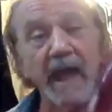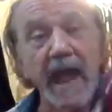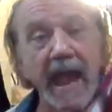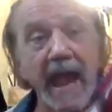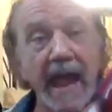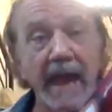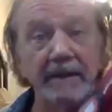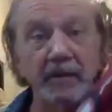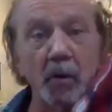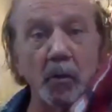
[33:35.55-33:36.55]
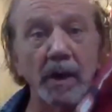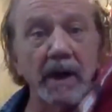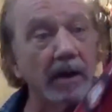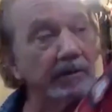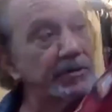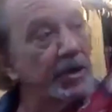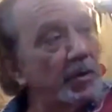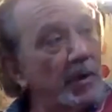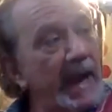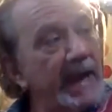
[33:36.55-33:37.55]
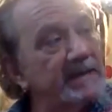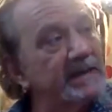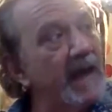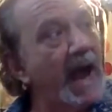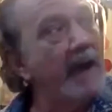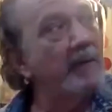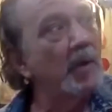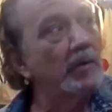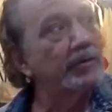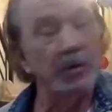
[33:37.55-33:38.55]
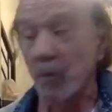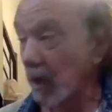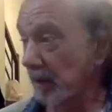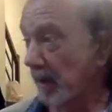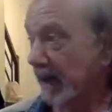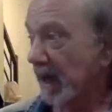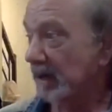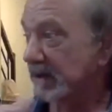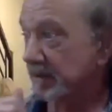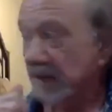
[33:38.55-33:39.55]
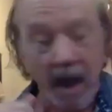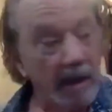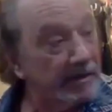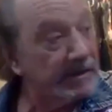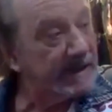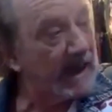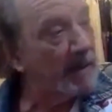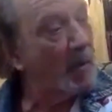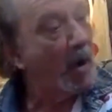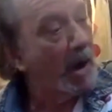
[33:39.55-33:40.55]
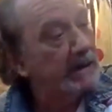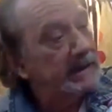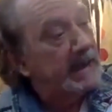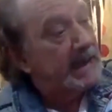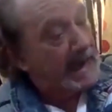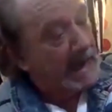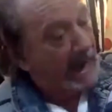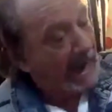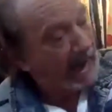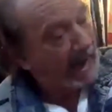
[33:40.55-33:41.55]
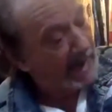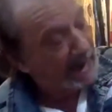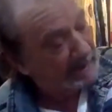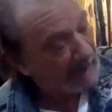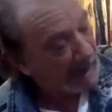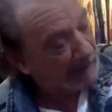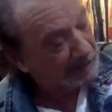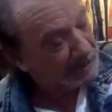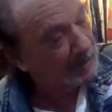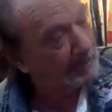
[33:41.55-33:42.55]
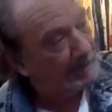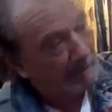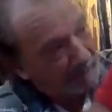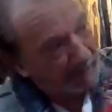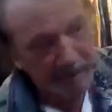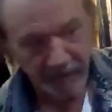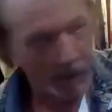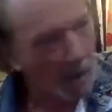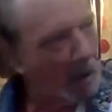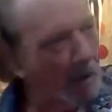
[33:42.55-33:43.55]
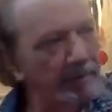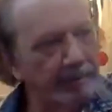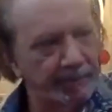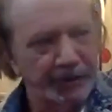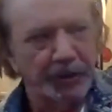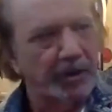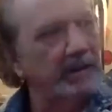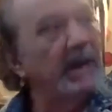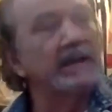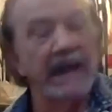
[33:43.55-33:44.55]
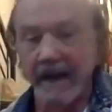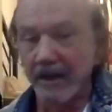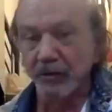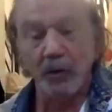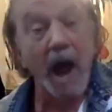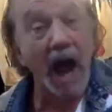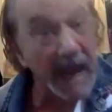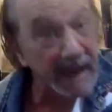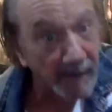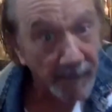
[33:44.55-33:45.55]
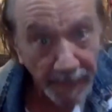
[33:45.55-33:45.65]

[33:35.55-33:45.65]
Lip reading: And what I'll do is I will do one of my custom colors that I want, and I will do the whole shirt, let it dry.